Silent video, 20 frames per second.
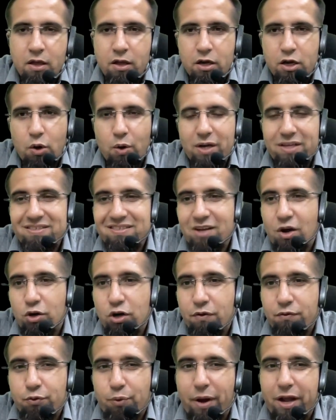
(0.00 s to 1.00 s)
Now a discount
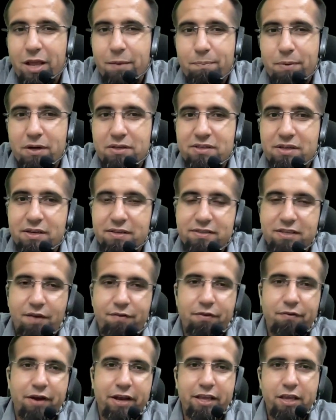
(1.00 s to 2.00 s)
of 20% is
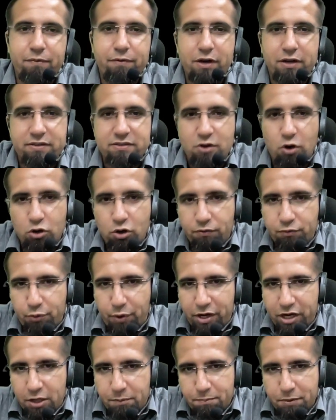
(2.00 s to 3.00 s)
given. When I give a discount of
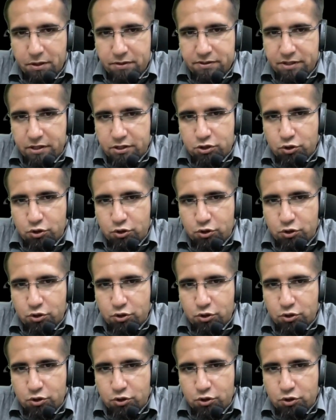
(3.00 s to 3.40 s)
20%,